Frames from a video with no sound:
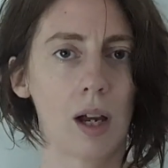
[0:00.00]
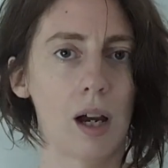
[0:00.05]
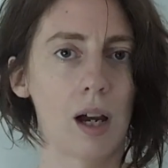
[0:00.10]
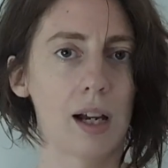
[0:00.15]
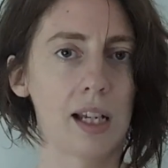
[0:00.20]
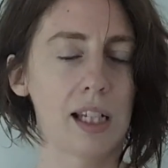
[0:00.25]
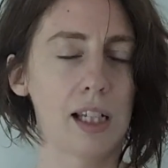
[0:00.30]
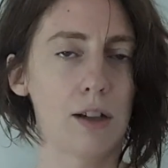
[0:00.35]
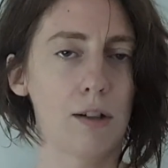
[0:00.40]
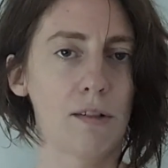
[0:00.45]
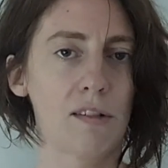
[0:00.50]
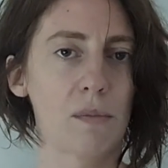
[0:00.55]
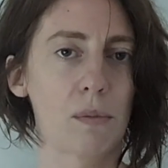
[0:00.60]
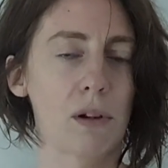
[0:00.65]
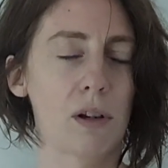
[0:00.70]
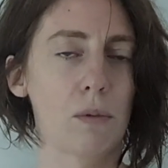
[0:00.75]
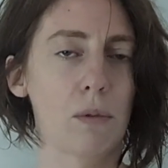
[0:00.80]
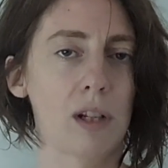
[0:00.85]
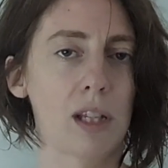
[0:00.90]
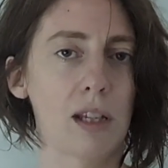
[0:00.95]
I use
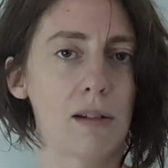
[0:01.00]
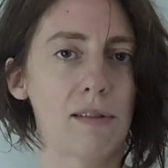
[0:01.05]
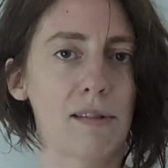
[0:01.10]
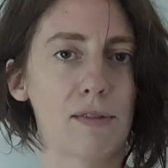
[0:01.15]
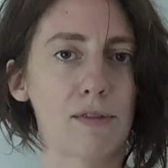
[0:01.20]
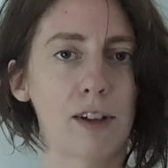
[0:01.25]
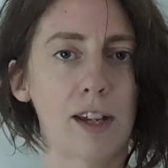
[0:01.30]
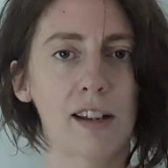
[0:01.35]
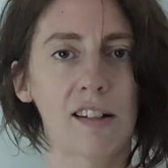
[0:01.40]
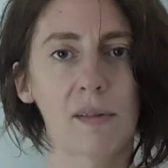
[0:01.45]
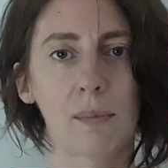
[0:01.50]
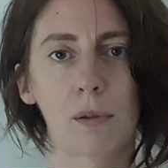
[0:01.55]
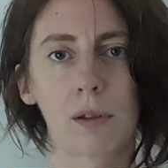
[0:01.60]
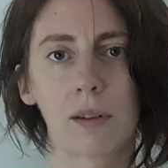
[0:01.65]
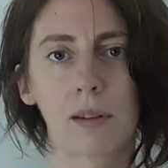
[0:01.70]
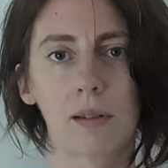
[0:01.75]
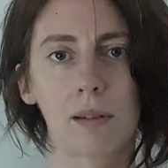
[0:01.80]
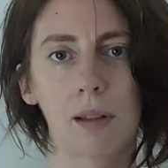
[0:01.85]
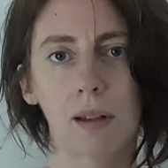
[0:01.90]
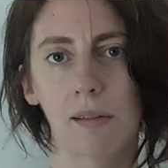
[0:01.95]
when I want to use effects,
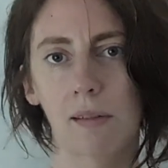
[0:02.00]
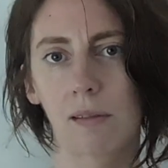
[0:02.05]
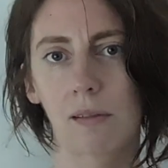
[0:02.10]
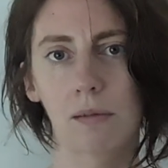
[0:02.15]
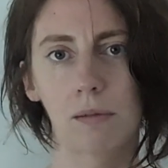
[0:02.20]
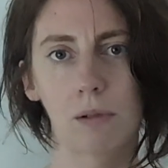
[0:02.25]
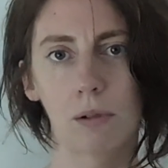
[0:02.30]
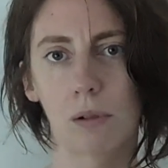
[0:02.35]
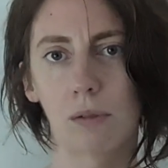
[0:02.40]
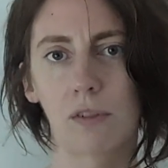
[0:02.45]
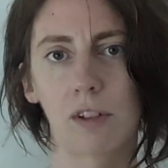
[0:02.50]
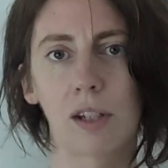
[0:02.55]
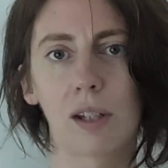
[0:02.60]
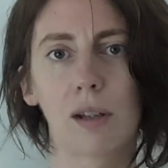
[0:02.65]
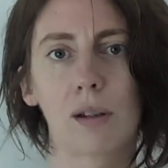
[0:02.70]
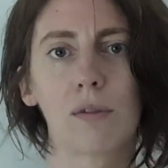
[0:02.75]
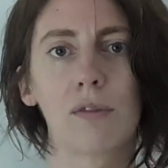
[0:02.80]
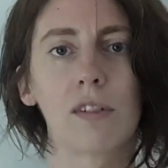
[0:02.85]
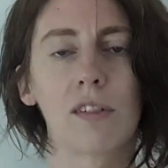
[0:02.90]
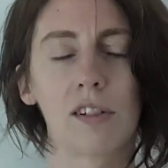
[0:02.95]
but that's not a
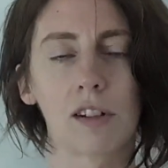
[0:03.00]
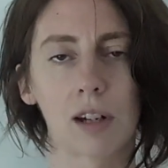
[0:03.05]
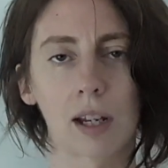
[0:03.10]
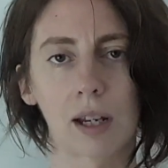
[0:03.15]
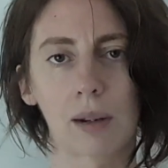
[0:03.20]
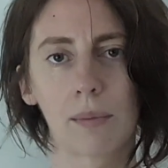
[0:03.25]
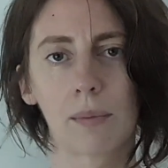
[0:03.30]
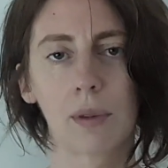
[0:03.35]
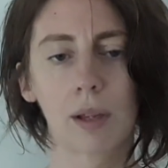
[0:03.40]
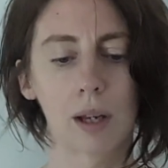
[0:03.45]
video for today.